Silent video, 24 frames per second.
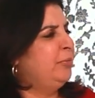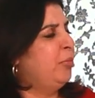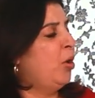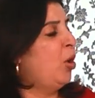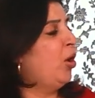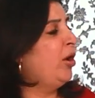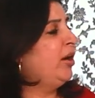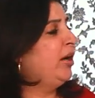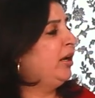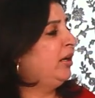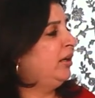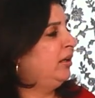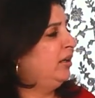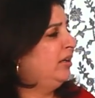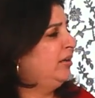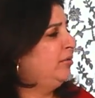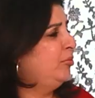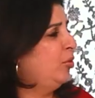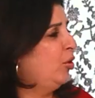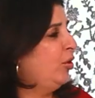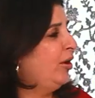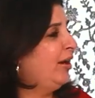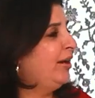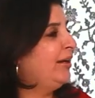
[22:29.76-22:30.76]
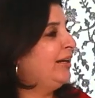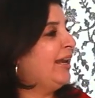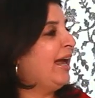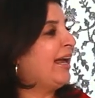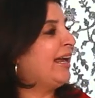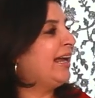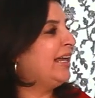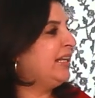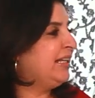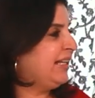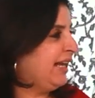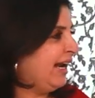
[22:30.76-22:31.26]
it's boring. It's boring.
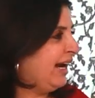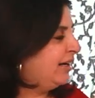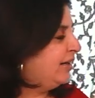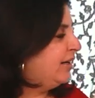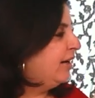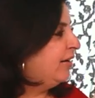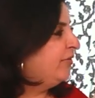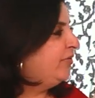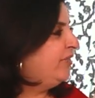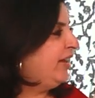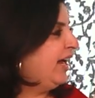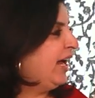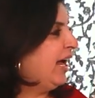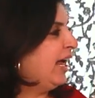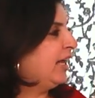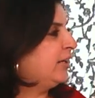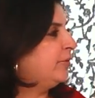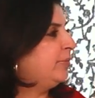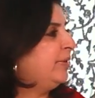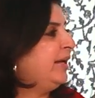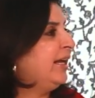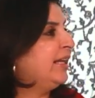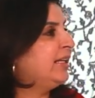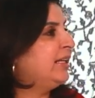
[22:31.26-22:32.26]
Like I said, they asked me.